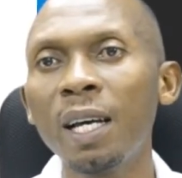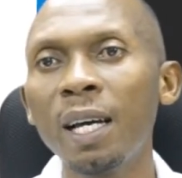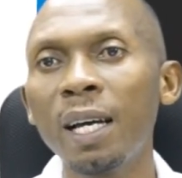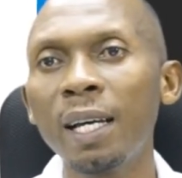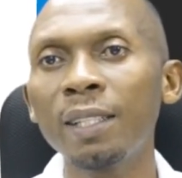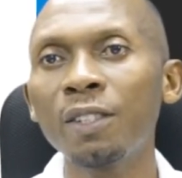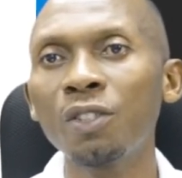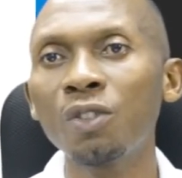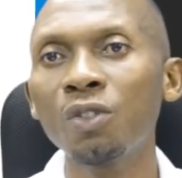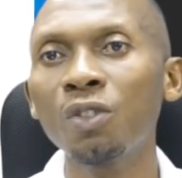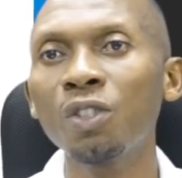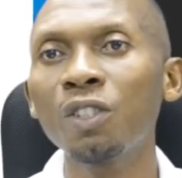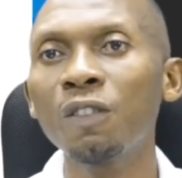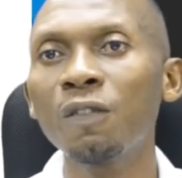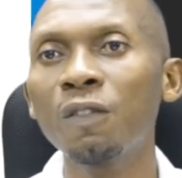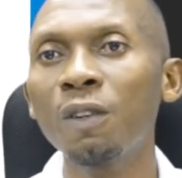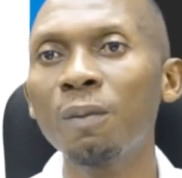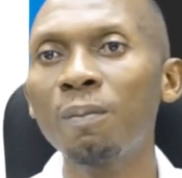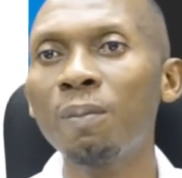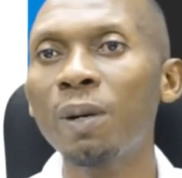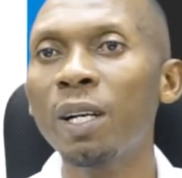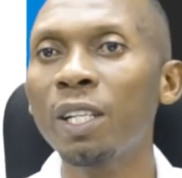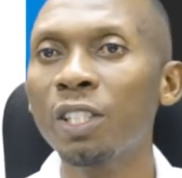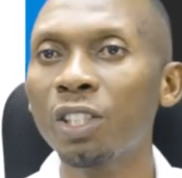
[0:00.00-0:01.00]
and is used for
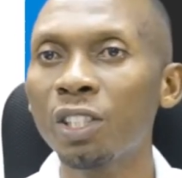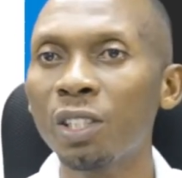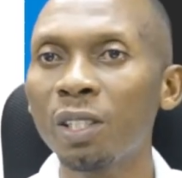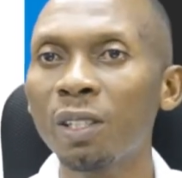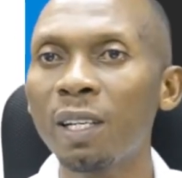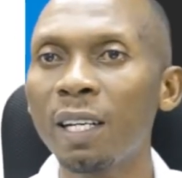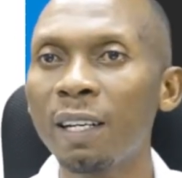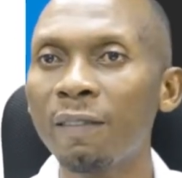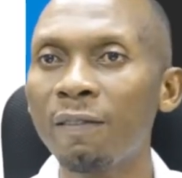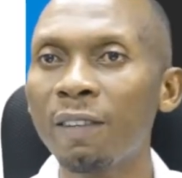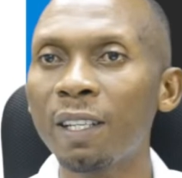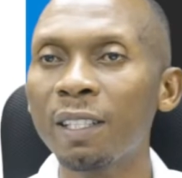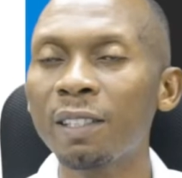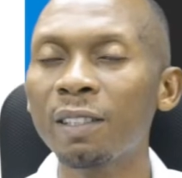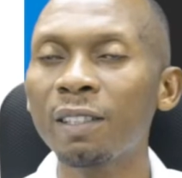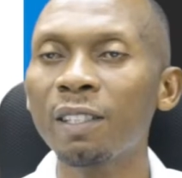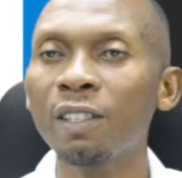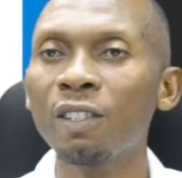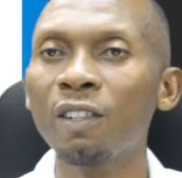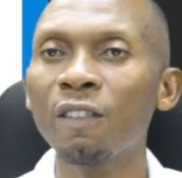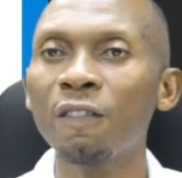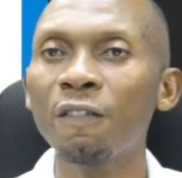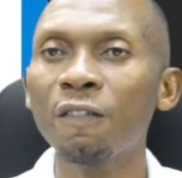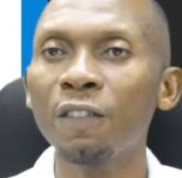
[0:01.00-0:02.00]
partial
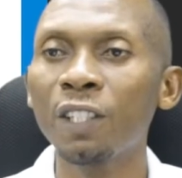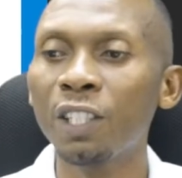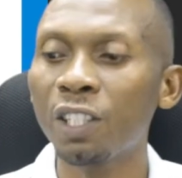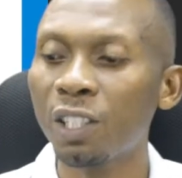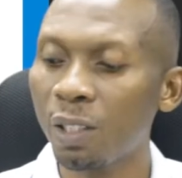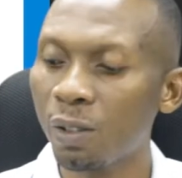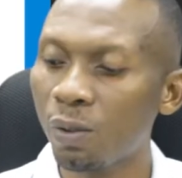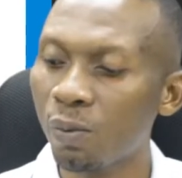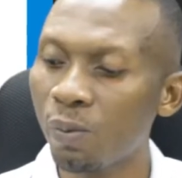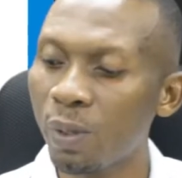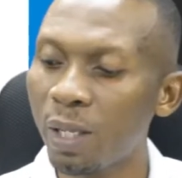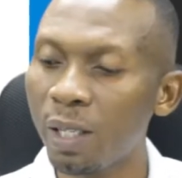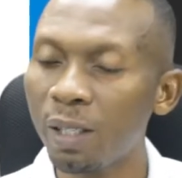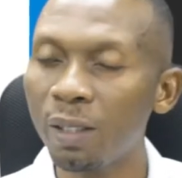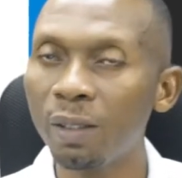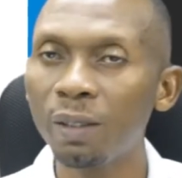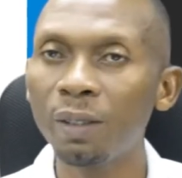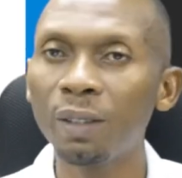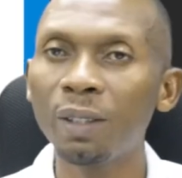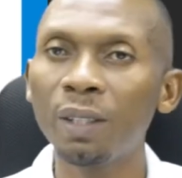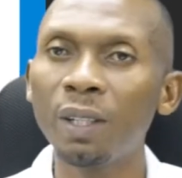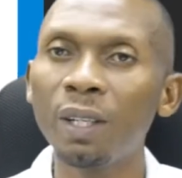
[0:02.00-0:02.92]
harvesting of fish as well.